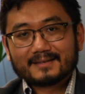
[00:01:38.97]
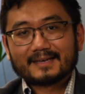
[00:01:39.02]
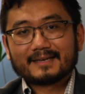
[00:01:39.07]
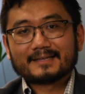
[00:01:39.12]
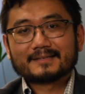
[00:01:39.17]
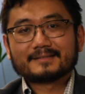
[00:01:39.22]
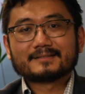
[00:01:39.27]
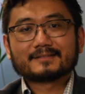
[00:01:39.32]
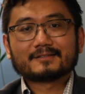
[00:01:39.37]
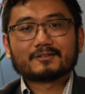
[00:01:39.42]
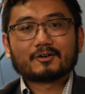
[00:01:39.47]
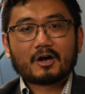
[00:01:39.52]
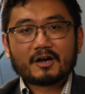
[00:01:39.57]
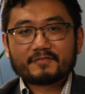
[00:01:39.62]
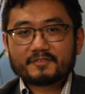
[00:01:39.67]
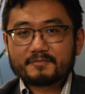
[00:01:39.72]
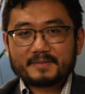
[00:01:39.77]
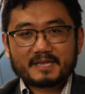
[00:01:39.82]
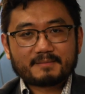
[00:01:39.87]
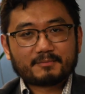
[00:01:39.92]
And
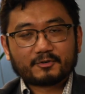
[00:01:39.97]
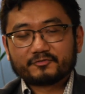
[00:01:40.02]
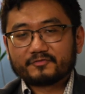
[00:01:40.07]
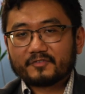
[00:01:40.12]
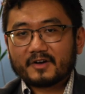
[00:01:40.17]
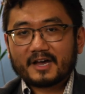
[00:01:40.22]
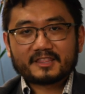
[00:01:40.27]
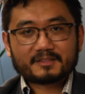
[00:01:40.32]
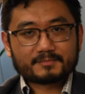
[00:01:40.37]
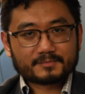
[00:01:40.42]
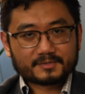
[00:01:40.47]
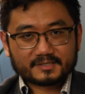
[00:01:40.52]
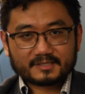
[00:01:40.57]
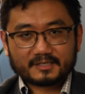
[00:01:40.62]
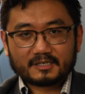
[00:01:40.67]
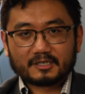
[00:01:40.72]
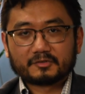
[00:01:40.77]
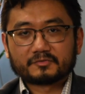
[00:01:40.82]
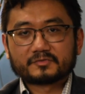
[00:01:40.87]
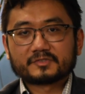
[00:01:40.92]
often people find
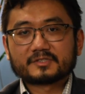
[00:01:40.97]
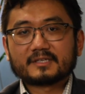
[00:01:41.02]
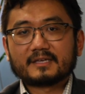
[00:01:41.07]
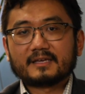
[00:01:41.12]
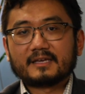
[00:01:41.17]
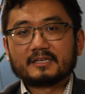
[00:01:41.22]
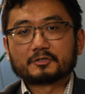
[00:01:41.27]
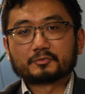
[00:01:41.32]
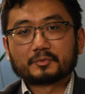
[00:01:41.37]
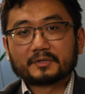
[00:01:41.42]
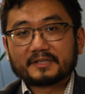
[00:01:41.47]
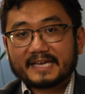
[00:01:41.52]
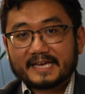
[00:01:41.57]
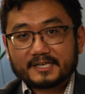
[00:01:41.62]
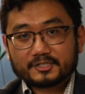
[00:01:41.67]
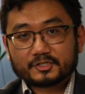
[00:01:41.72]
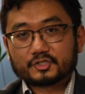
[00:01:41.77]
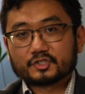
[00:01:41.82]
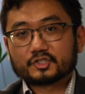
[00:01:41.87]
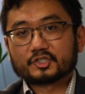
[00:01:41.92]
themselves in a
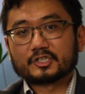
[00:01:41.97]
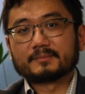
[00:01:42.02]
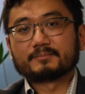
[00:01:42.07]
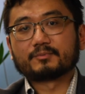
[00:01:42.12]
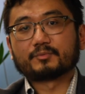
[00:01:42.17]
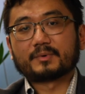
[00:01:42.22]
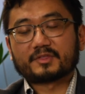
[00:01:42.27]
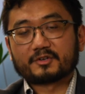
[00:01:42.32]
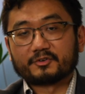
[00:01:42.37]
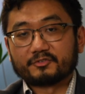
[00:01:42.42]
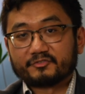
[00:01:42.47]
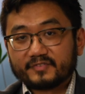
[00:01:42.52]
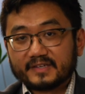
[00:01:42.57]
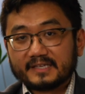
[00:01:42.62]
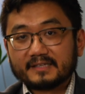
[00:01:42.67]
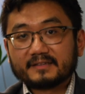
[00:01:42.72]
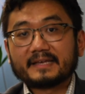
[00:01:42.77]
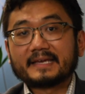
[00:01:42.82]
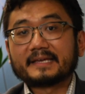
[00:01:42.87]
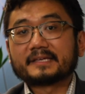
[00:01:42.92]
relationship with their
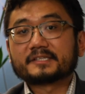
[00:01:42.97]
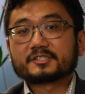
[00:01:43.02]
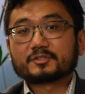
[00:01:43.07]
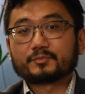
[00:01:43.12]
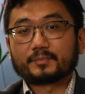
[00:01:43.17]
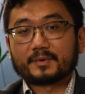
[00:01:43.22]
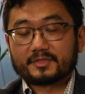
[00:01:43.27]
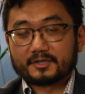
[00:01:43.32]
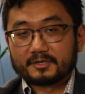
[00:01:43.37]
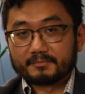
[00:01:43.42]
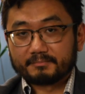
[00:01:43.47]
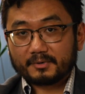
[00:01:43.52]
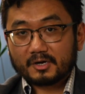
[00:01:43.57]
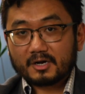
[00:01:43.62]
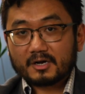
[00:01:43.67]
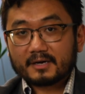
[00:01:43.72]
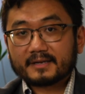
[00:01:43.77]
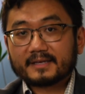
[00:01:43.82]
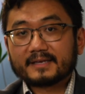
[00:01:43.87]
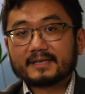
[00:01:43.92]
feelings, with their
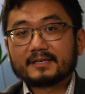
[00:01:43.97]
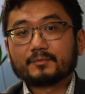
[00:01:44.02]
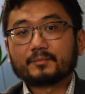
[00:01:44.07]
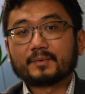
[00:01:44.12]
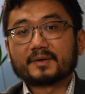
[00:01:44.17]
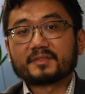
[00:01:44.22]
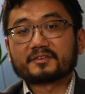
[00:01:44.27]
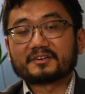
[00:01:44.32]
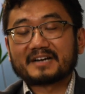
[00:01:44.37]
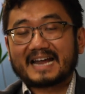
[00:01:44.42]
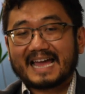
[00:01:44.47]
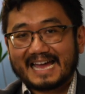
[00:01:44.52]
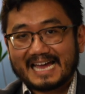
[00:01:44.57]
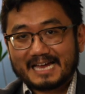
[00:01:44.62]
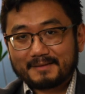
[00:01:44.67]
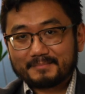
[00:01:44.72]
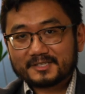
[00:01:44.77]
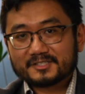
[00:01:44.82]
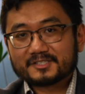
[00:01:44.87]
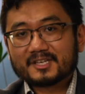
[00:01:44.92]
body, with their
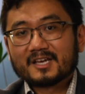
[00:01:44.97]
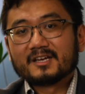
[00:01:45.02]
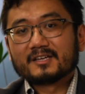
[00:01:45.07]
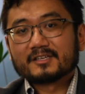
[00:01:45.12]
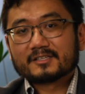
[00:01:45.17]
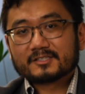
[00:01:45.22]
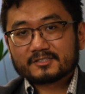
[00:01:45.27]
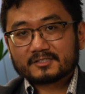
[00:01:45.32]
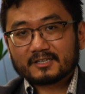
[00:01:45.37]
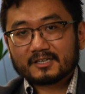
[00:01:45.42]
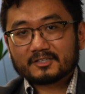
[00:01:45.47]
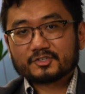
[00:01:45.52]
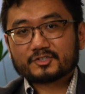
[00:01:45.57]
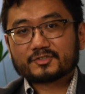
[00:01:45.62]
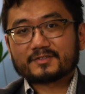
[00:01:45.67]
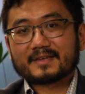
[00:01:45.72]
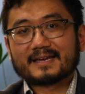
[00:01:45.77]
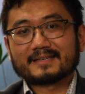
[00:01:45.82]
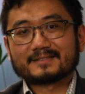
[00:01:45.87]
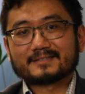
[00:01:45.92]
habits,
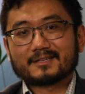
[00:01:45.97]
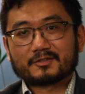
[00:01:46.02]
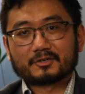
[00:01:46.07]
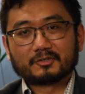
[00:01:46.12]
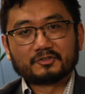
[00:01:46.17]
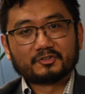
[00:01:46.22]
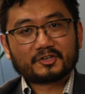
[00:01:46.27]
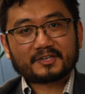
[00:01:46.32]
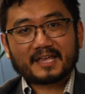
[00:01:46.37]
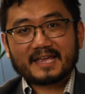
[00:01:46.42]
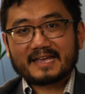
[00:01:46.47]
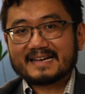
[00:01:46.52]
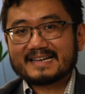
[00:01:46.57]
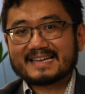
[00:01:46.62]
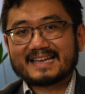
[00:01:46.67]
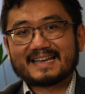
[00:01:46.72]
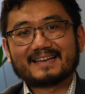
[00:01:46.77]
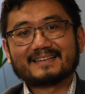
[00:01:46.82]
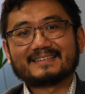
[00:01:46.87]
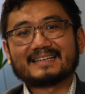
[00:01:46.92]
such that they're looking
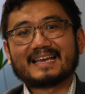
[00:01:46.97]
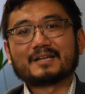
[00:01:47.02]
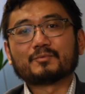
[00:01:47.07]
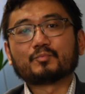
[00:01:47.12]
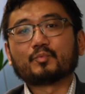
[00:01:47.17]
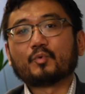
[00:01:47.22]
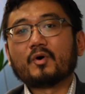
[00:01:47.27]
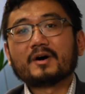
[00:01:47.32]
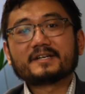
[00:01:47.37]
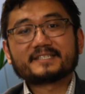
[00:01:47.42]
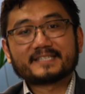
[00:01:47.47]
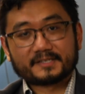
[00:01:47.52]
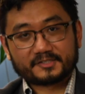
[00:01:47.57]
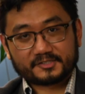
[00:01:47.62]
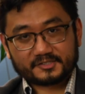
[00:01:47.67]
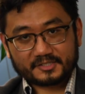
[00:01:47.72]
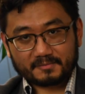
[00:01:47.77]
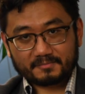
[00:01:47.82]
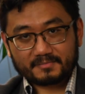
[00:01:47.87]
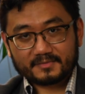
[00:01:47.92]
ahead and wanting
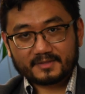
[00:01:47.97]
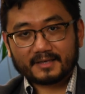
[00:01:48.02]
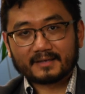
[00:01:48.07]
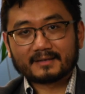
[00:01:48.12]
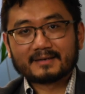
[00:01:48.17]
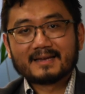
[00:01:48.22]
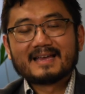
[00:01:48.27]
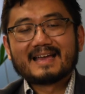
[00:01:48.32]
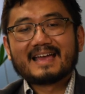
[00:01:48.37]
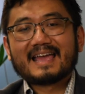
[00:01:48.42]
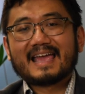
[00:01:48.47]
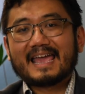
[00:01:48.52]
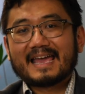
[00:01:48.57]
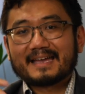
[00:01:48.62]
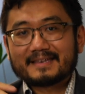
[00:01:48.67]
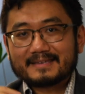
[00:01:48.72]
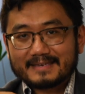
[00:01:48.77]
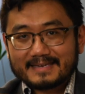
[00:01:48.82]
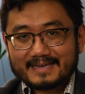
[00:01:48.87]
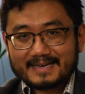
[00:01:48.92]
something,
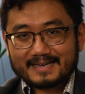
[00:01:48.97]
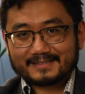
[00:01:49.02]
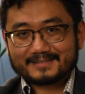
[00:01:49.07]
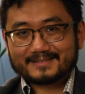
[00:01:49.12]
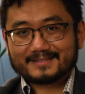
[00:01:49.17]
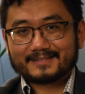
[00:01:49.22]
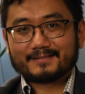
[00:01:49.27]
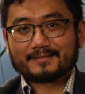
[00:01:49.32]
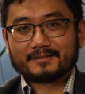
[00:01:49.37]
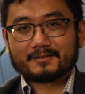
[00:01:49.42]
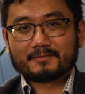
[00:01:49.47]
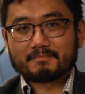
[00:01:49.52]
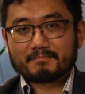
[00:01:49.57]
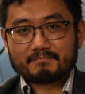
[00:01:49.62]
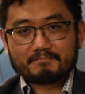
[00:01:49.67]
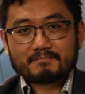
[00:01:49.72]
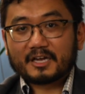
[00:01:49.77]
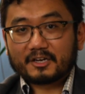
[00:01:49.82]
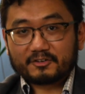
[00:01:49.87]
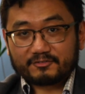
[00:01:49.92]
and yet the
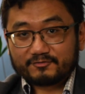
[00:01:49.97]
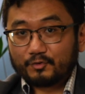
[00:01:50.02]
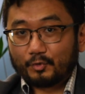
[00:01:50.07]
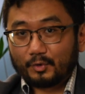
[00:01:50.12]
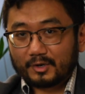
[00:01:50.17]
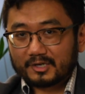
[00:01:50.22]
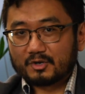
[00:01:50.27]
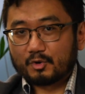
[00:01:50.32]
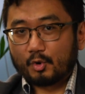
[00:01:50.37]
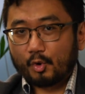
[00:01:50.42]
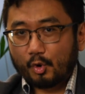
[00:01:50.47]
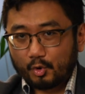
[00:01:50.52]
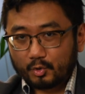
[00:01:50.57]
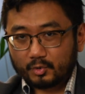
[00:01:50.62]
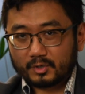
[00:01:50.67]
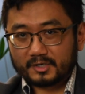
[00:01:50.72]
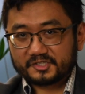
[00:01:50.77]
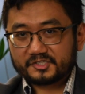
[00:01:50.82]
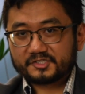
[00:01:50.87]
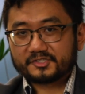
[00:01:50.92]
metaphorical
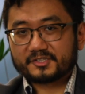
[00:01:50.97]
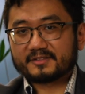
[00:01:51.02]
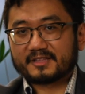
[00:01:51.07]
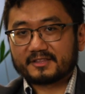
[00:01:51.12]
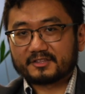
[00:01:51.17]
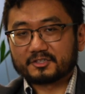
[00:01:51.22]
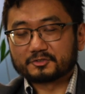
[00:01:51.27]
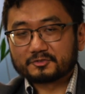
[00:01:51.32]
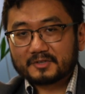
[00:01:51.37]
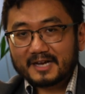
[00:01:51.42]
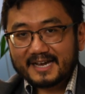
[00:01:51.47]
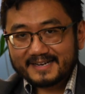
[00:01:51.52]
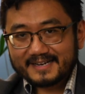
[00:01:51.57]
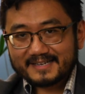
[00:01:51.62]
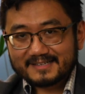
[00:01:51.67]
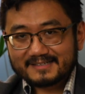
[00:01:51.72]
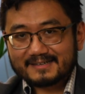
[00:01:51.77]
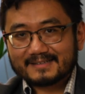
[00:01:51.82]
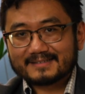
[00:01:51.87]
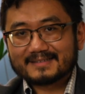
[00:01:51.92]
horse that they're
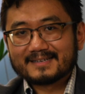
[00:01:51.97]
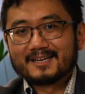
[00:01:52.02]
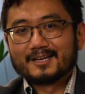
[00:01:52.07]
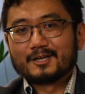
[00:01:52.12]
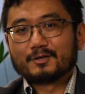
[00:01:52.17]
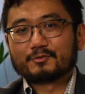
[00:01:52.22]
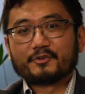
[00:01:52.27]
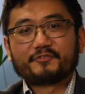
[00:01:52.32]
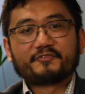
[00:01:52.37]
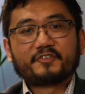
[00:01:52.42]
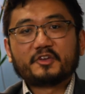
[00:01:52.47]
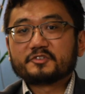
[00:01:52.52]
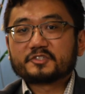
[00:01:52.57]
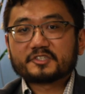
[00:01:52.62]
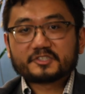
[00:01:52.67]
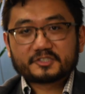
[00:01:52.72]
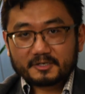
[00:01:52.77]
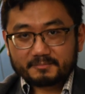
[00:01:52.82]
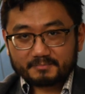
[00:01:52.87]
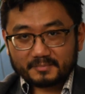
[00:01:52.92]
riding on
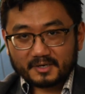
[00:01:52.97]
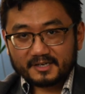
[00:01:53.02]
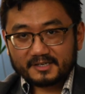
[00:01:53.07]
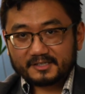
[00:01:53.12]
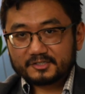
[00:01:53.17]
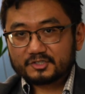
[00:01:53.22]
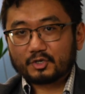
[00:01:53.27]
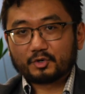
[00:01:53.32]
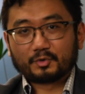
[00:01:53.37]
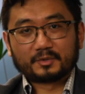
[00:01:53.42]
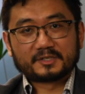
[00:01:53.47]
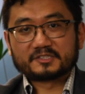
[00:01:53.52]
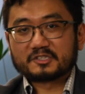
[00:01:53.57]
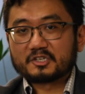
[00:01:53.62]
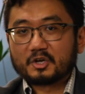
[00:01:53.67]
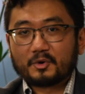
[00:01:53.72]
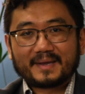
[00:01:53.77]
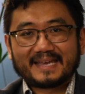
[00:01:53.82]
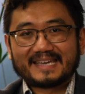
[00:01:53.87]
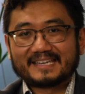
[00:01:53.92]
refuses to budge or is
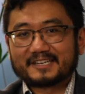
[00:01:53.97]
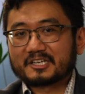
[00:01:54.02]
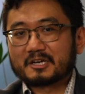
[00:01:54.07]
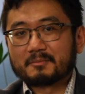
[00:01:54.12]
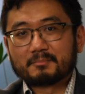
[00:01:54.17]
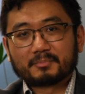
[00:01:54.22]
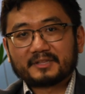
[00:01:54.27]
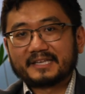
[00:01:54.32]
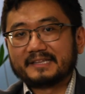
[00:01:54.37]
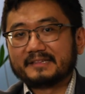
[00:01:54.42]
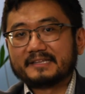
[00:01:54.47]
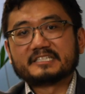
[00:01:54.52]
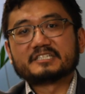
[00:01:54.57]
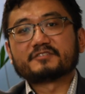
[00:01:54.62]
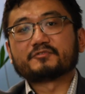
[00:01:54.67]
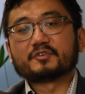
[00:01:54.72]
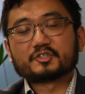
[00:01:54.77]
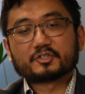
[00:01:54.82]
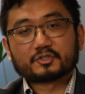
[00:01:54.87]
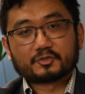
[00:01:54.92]
going in a completely
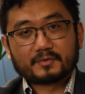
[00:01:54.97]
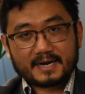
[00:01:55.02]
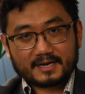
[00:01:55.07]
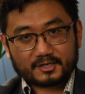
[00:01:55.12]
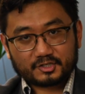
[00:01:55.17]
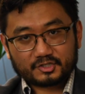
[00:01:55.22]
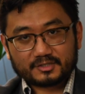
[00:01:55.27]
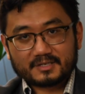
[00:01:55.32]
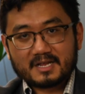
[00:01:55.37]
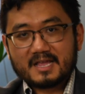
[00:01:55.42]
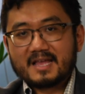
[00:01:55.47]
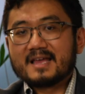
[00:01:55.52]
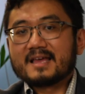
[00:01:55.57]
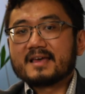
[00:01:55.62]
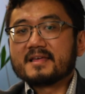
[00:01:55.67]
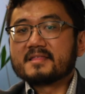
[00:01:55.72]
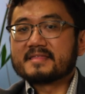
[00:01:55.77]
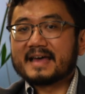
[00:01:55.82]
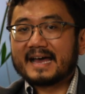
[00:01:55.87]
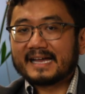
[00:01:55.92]
different direction.
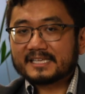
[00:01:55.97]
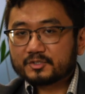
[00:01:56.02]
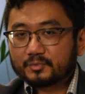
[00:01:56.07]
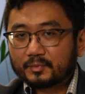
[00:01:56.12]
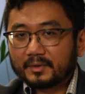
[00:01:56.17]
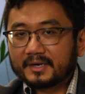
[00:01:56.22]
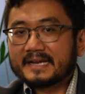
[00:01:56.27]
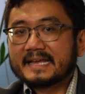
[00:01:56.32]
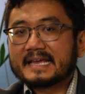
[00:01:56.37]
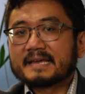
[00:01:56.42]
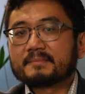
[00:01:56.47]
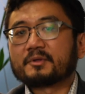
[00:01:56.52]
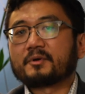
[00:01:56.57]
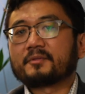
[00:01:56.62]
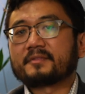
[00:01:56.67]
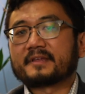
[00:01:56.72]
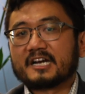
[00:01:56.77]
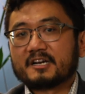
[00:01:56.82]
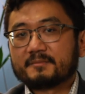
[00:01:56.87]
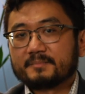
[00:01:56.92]
That's where a
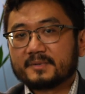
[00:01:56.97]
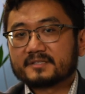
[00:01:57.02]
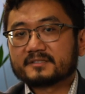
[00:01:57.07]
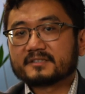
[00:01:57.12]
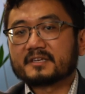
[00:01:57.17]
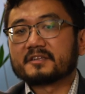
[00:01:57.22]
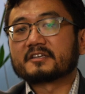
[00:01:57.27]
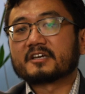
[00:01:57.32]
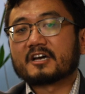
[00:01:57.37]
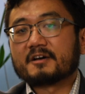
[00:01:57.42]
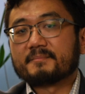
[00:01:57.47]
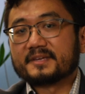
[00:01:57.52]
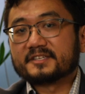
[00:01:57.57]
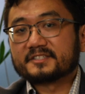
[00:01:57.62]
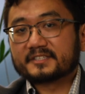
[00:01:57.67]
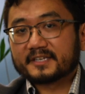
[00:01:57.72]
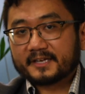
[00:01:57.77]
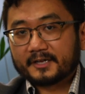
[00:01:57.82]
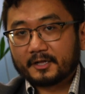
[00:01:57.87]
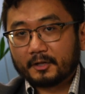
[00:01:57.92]
hypnotherapist can come in
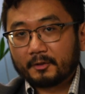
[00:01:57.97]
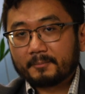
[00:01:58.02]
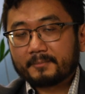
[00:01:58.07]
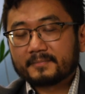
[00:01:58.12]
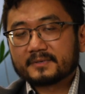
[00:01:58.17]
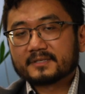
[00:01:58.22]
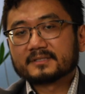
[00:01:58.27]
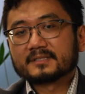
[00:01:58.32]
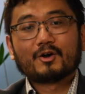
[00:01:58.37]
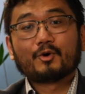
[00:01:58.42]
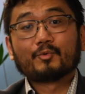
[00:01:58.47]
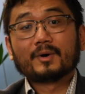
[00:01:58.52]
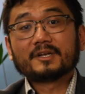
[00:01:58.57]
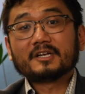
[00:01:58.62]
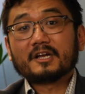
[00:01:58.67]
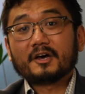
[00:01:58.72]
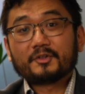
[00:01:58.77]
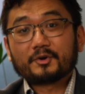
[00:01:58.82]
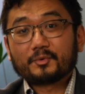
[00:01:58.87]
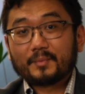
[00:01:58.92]
to help.
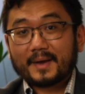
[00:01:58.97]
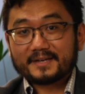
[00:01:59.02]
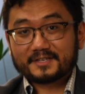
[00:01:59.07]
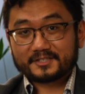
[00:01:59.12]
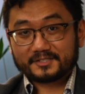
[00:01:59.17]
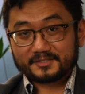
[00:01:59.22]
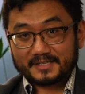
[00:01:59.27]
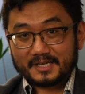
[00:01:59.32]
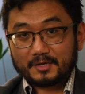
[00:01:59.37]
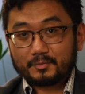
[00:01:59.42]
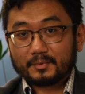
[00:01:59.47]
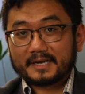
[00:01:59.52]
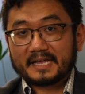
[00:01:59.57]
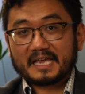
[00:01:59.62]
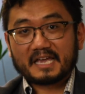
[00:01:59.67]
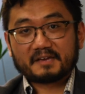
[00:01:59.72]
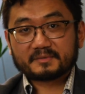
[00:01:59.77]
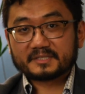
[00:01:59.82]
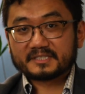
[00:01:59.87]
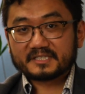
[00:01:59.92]
One other way to see what a
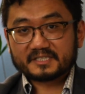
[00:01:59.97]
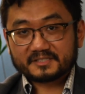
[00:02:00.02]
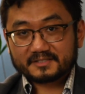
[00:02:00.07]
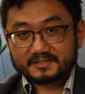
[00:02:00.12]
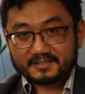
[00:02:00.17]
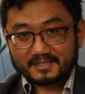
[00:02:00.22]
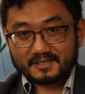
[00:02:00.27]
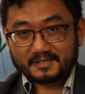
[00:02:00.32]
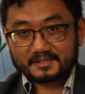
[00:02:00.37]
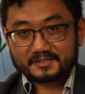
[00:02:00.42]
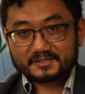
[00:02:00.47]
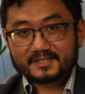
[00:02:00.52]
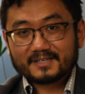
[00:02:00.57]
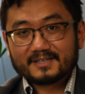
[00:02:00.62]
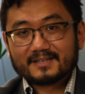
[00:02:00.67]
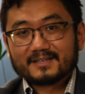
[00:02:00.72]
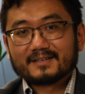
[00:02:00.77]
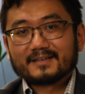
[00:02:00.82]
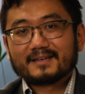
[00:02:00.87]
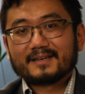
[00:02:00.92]
hypnotist does
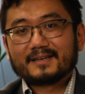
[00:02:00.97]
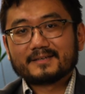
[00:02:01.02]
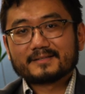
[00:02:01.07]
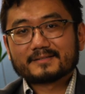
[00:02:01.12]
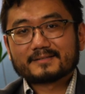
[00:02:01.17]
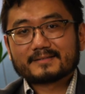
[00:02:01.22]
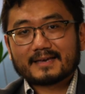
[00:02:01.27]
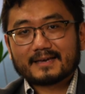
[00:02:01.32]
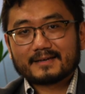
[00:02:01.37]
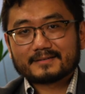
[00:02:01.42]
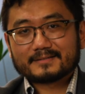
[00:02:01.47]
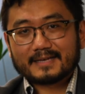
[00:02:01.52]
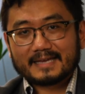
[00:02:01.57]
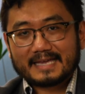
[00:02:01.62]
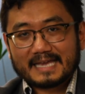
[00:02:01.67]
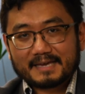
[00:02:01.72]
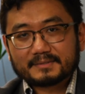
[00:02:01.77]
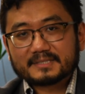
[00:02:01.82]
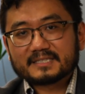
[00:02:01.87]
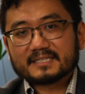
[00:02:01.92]
is that a
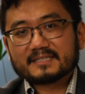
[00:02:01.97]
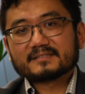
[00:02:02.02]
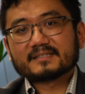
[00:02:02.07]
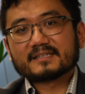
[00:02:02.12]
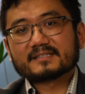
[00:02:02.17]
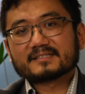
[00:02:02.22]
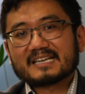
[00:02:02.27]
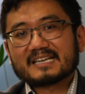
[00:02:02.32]
hypnotist is